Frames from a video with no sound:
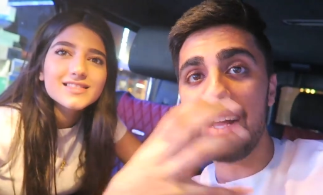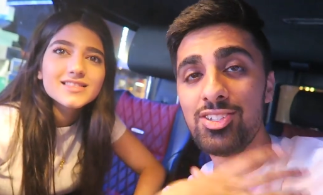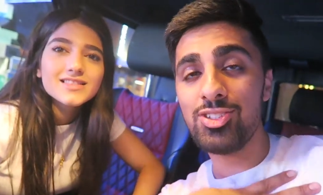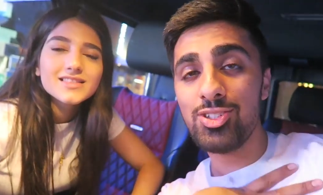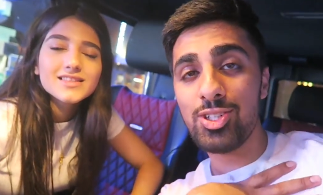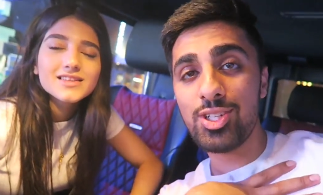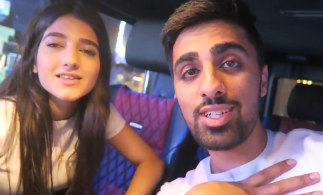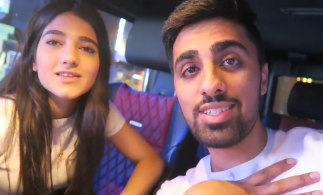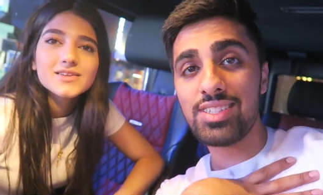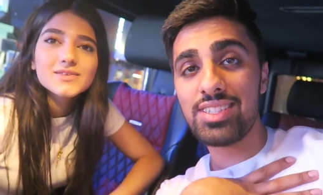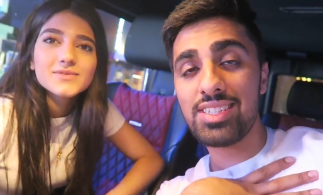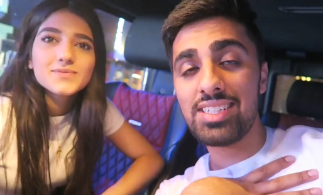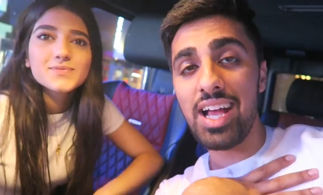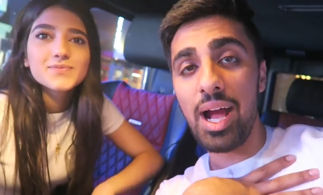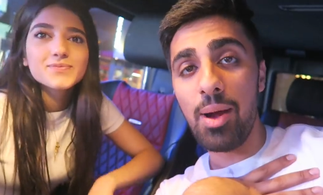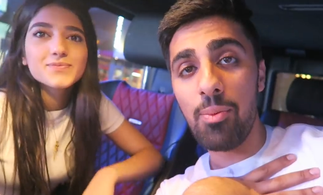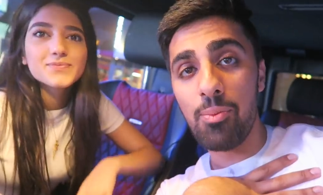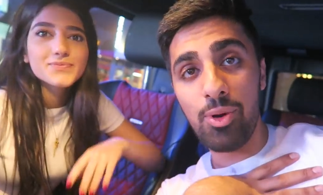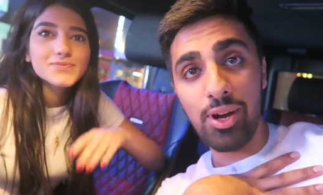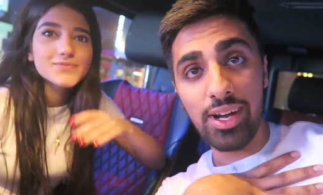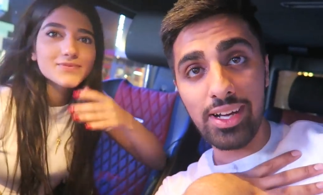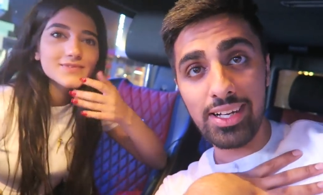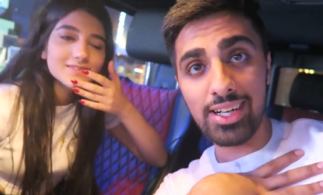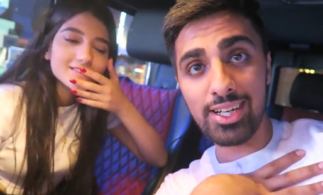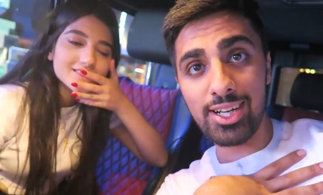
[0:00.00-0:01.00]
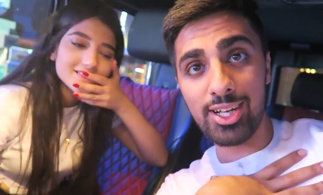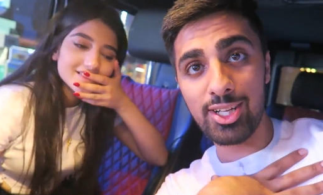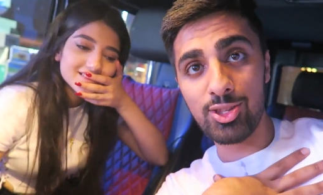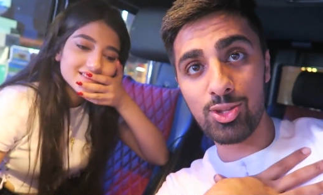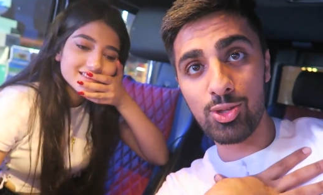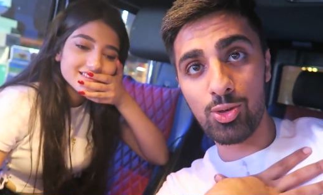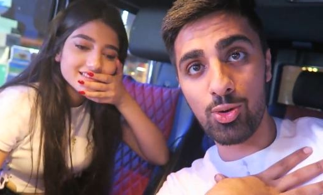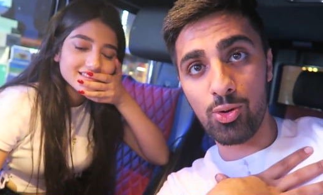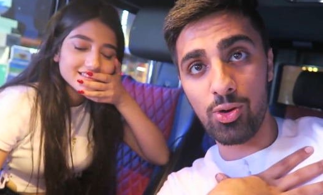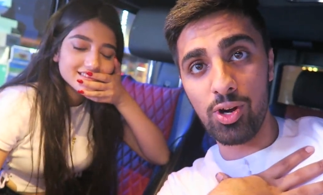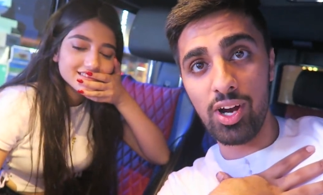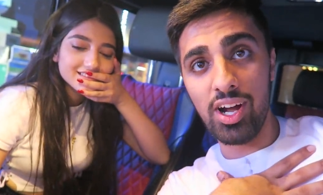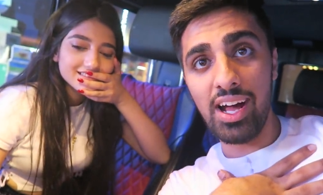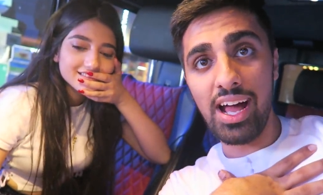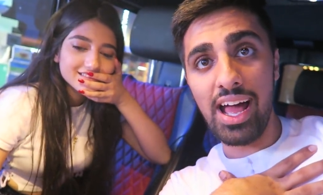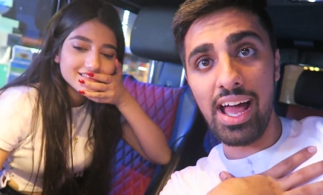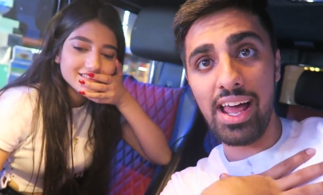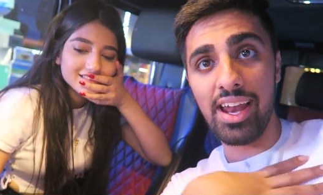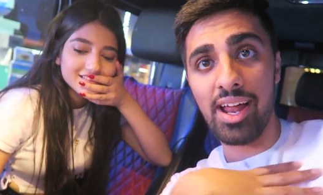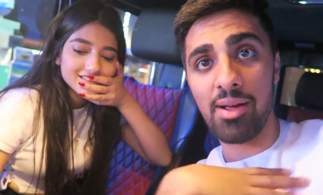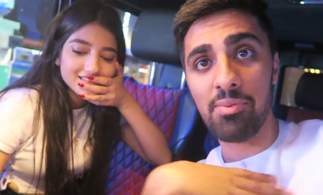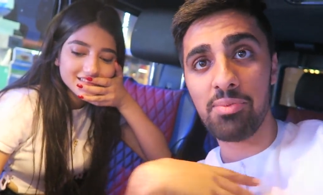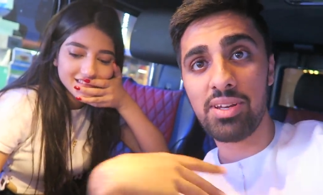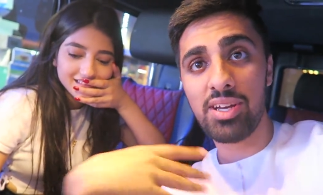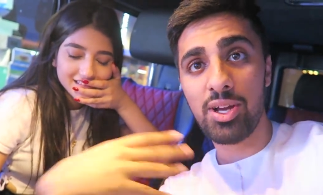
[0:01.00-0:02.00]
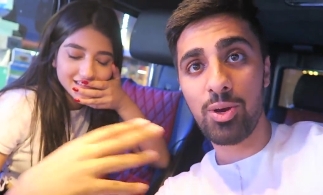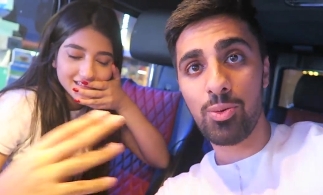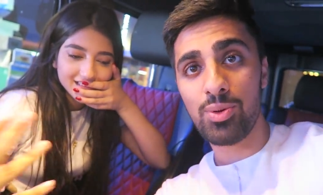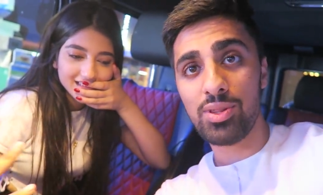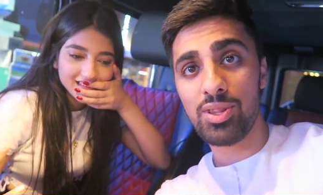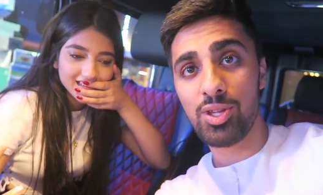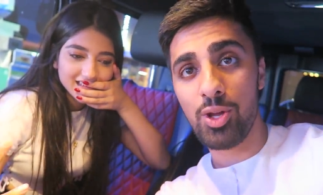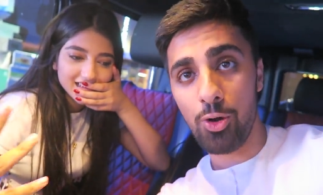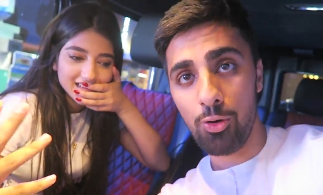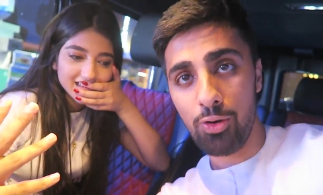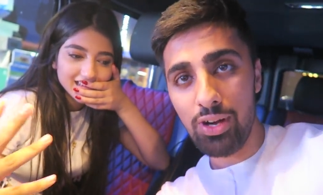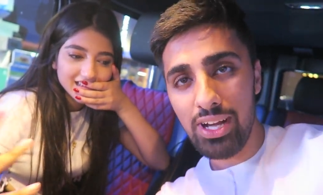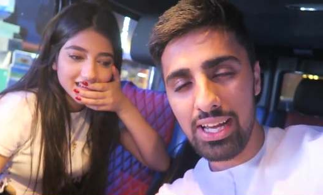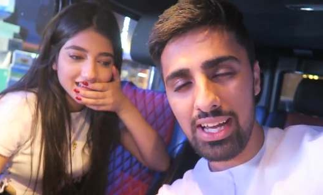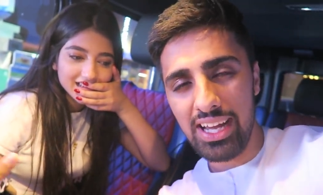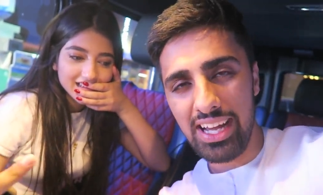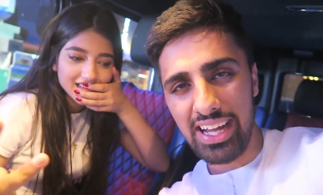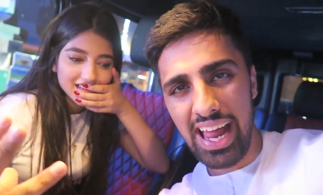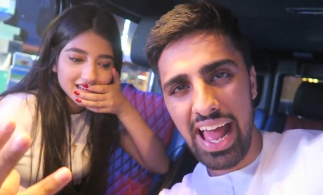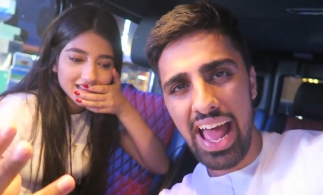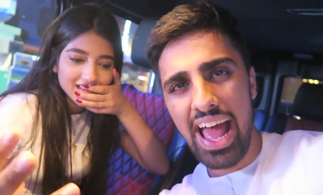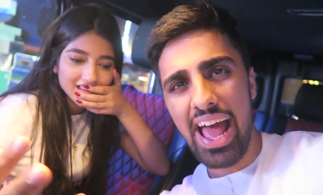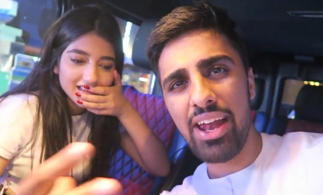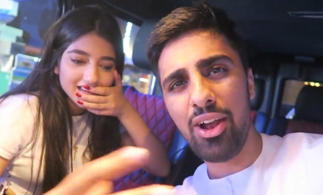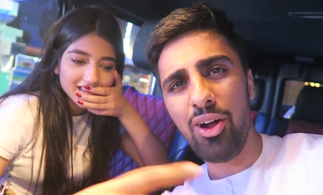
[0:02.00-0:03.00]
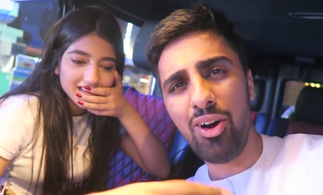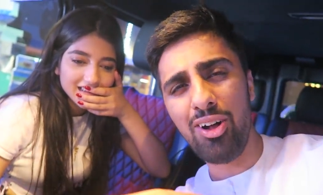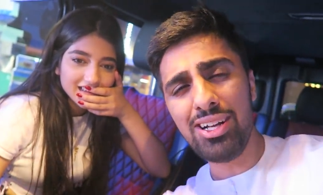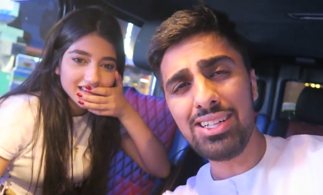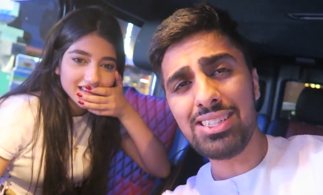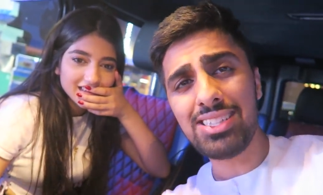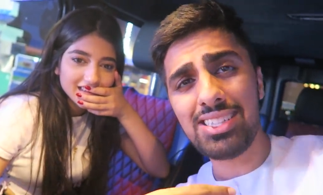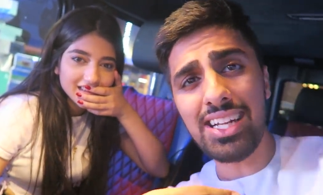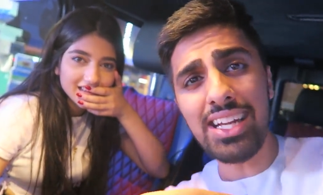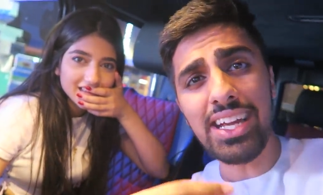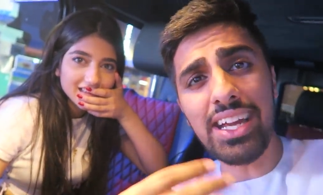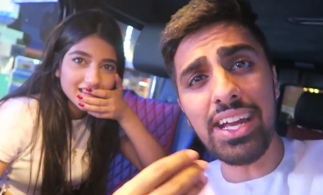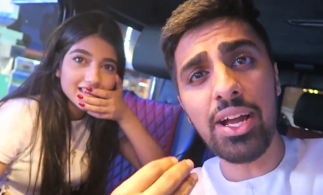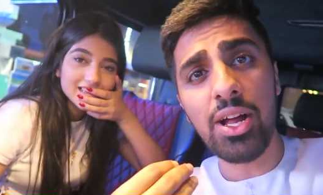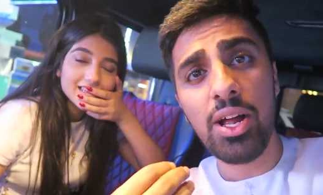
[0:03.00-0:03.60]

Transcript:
Speaker 1: As you can see, I'm wearing a Kandura and I'm here with Narin. And honestly,